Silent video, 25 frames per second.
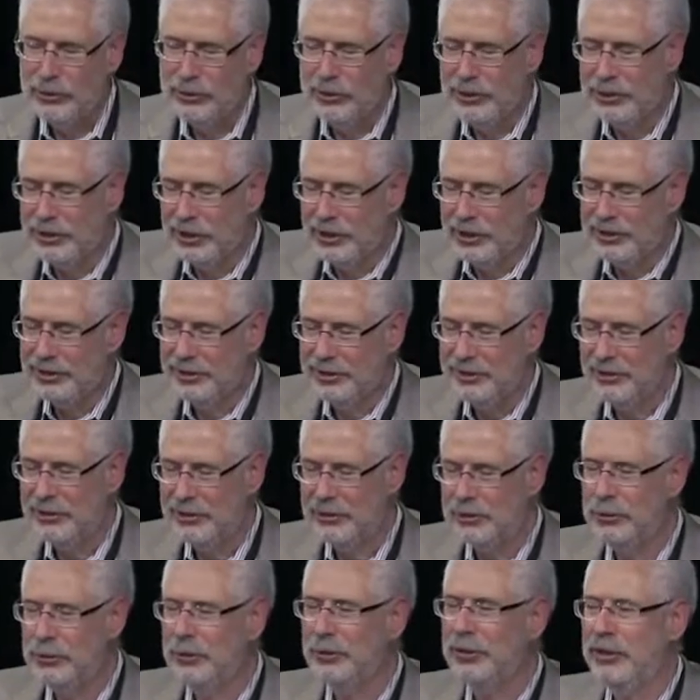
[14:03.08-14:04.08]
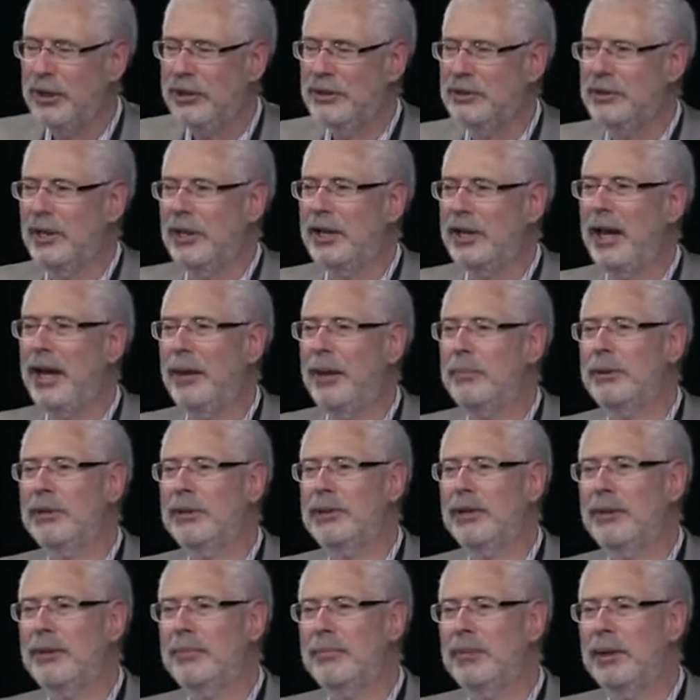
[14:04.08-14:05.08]
there are two things that
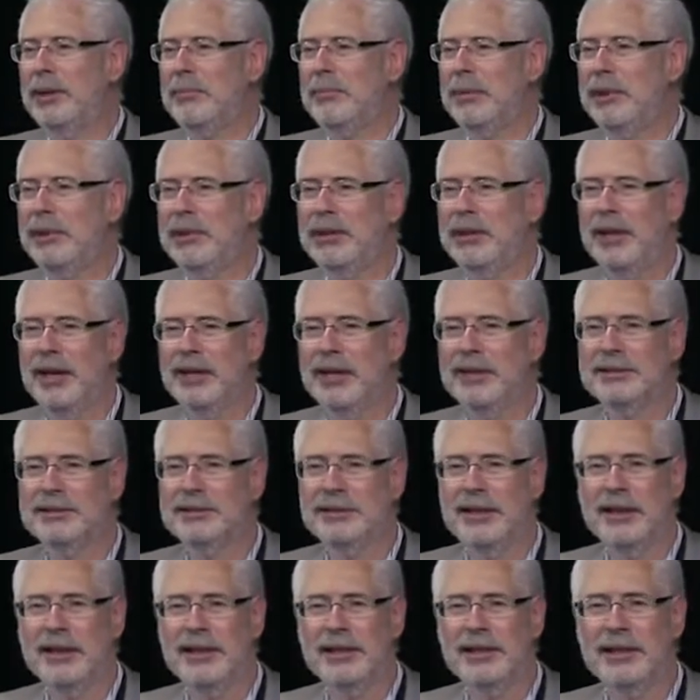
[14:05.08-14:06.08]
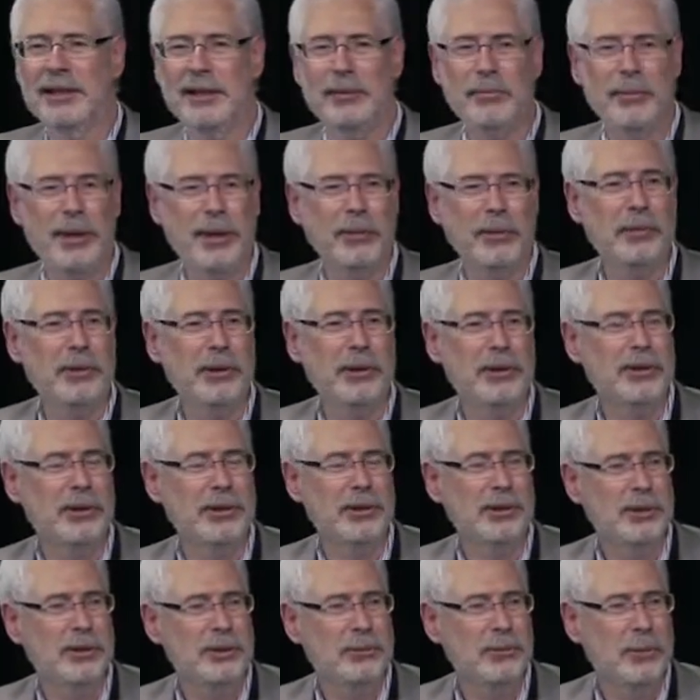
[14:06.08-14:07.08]
happened that made me kind of like eat my words
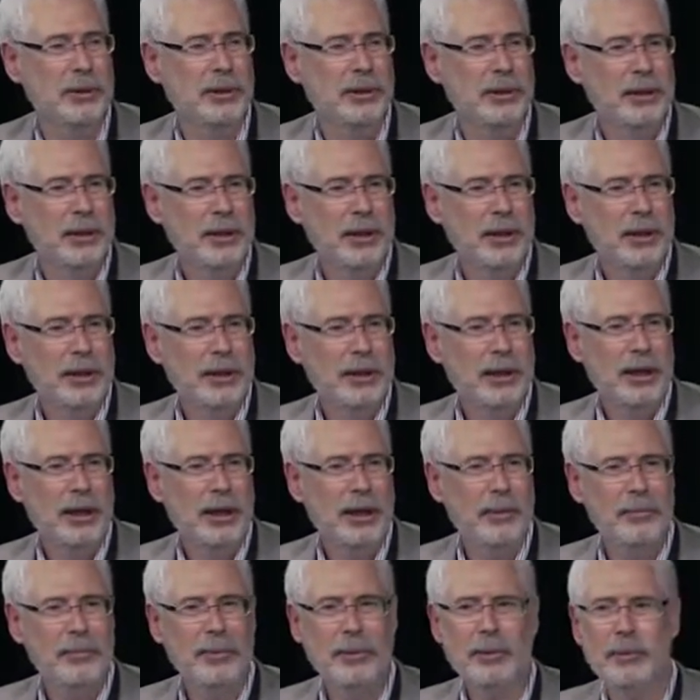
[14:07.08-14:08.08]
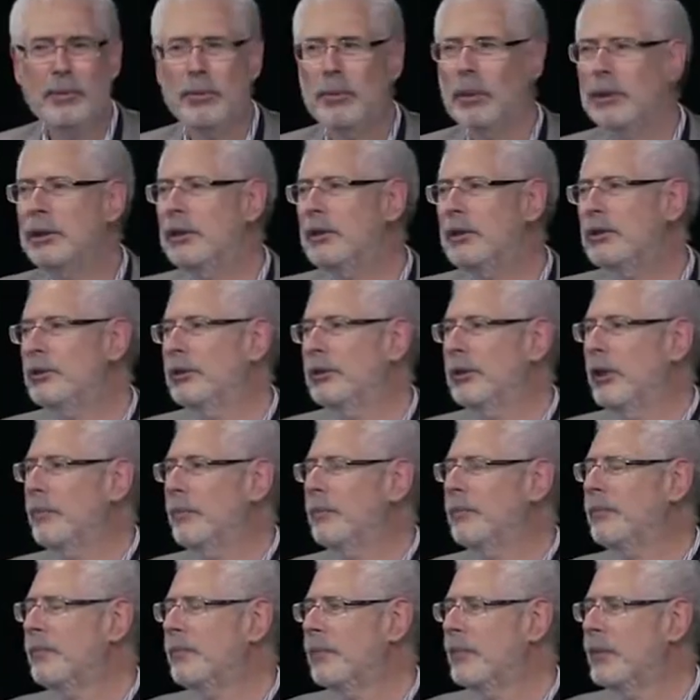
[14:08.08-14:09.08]
on this one. One is
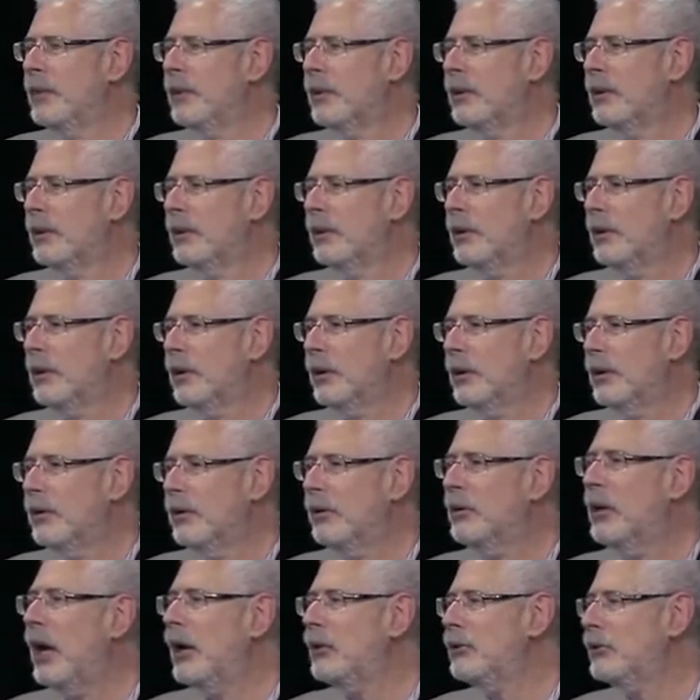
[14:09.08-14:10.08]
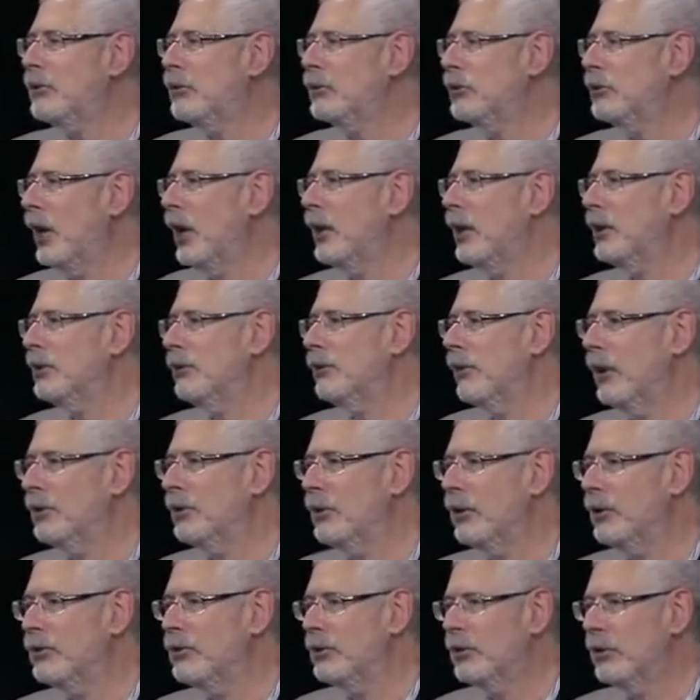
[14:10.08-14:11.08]
the National Science
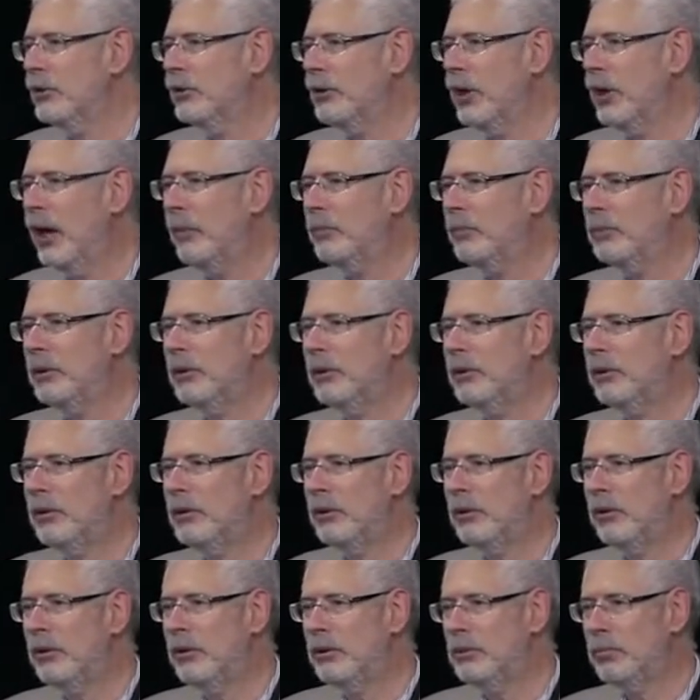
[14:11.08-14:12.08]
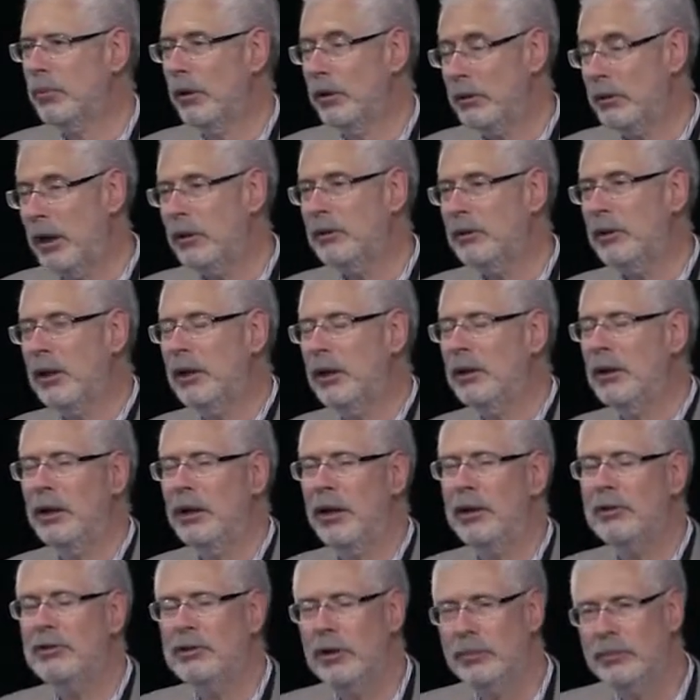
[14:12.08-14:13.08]
Foundation adopted this part, not the
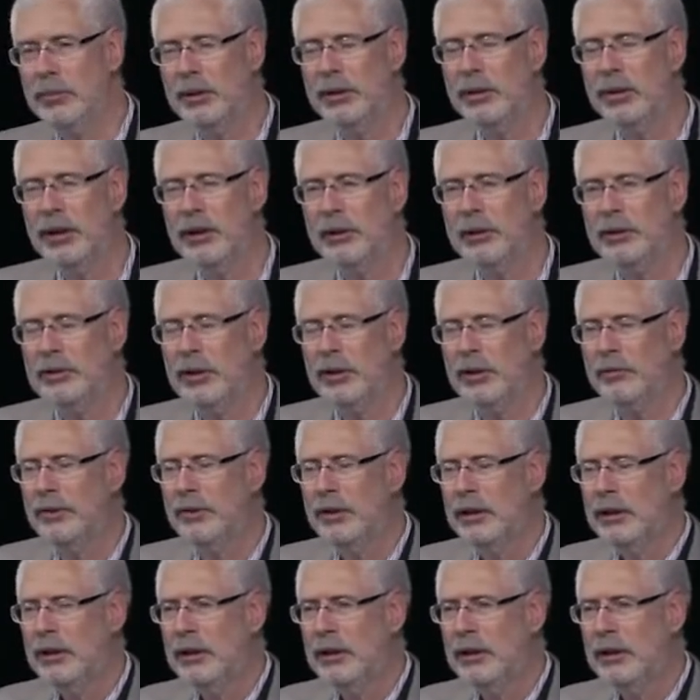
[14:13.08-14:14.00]
NIH yet, but the NSF